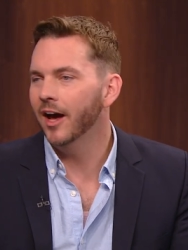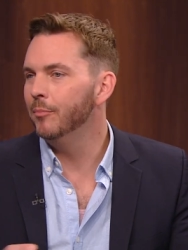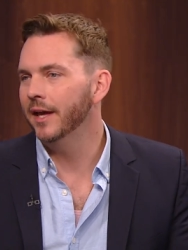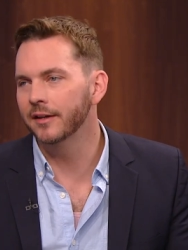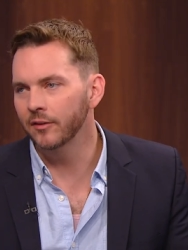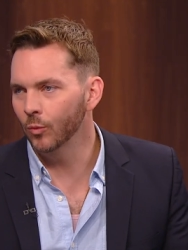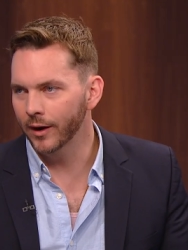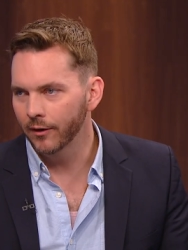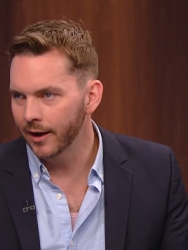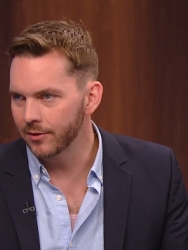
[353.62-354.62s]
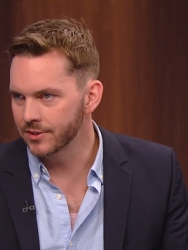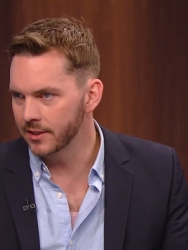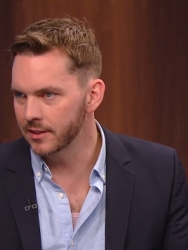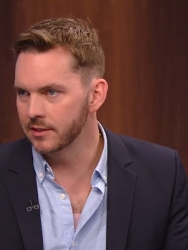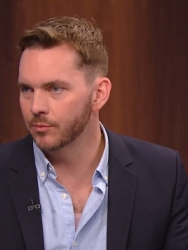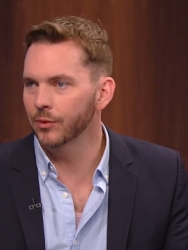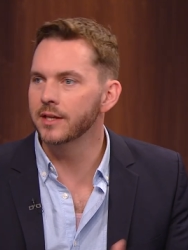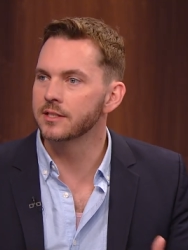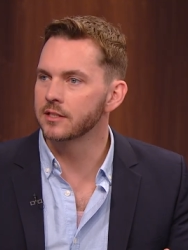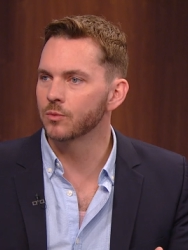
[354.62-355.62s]
abandoned warehouses,
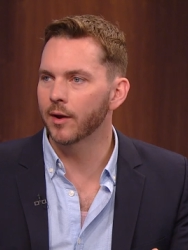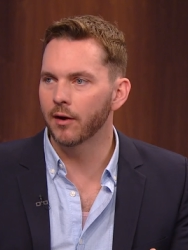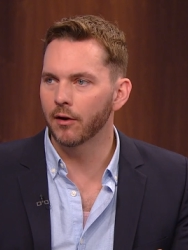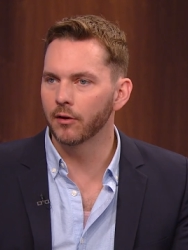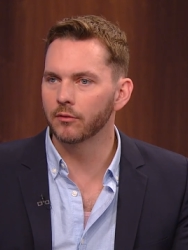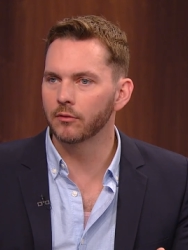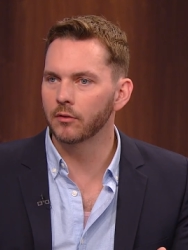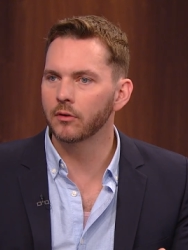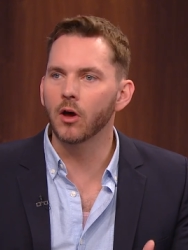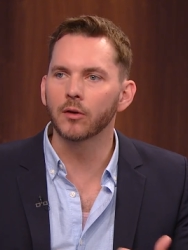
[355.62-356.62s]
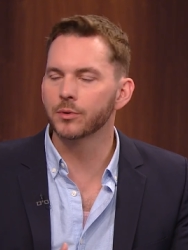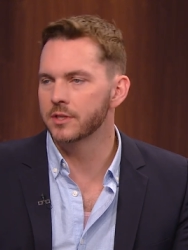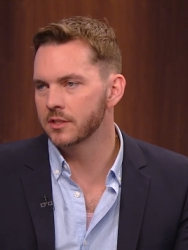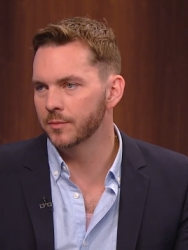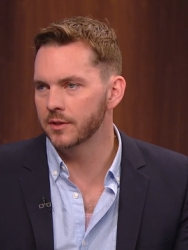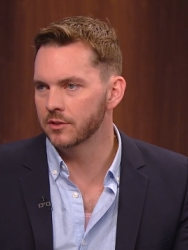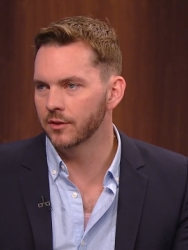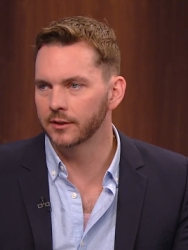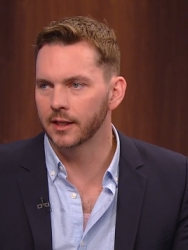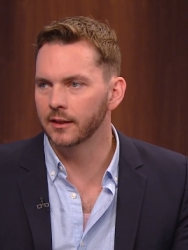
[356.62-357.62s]
places where non-participants are
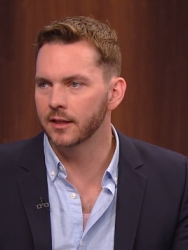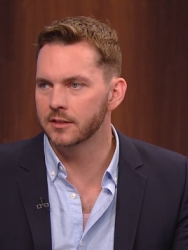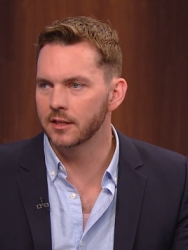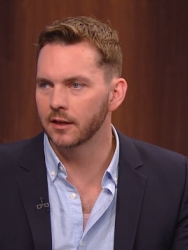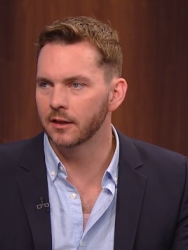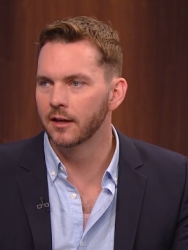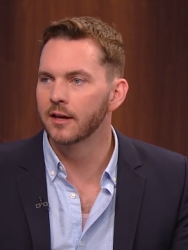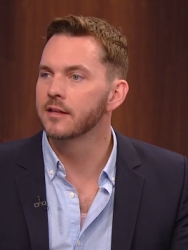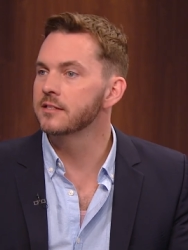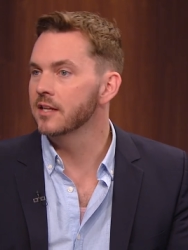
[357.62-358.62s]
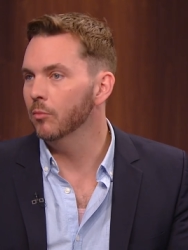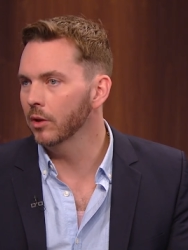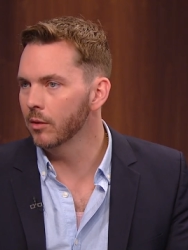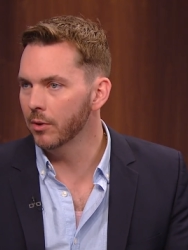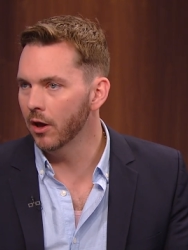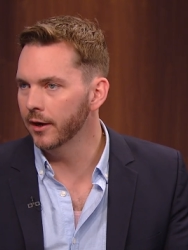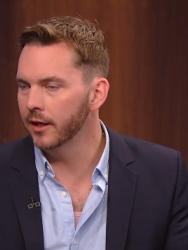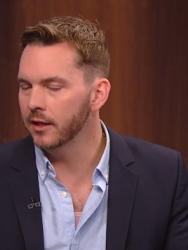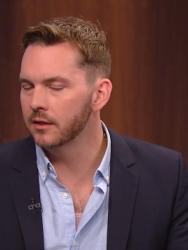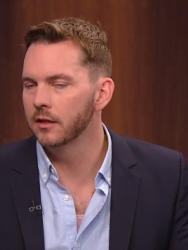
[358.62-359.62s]
unlikely to stumble upon
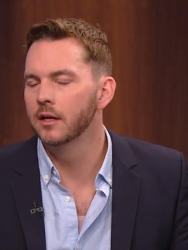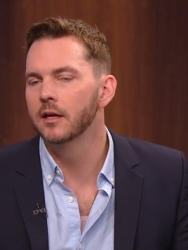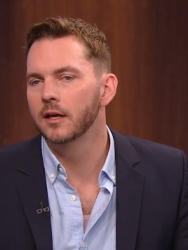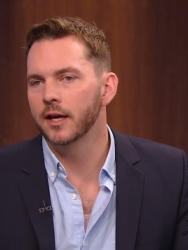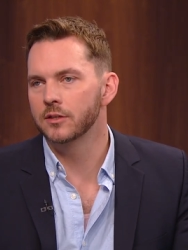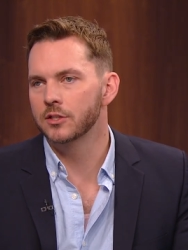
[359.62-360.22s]
it. And